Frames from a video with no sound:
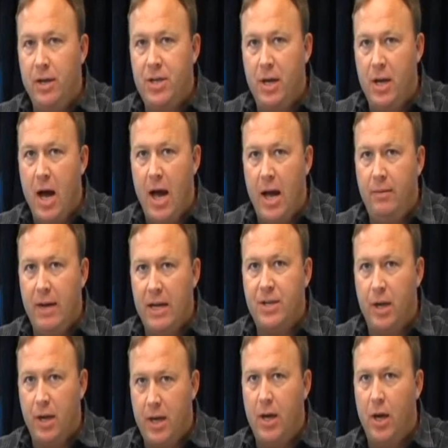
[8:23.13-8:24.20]
is it not? That's
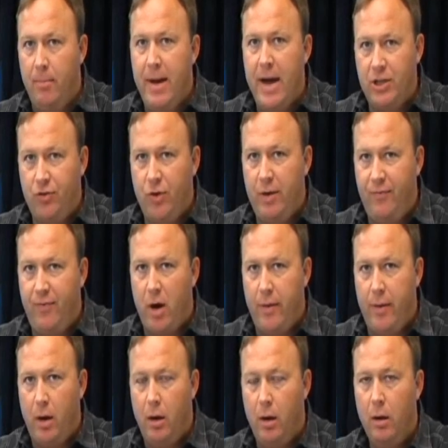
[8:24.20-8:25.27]
going to kill Main Street
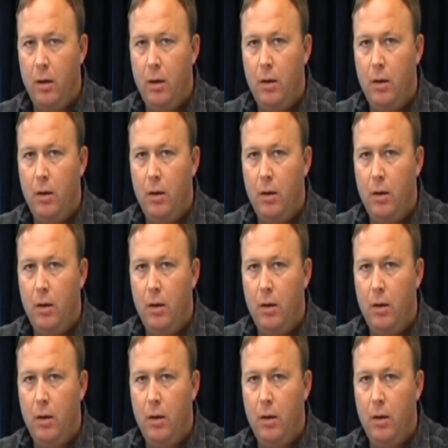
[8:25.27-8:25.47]
further.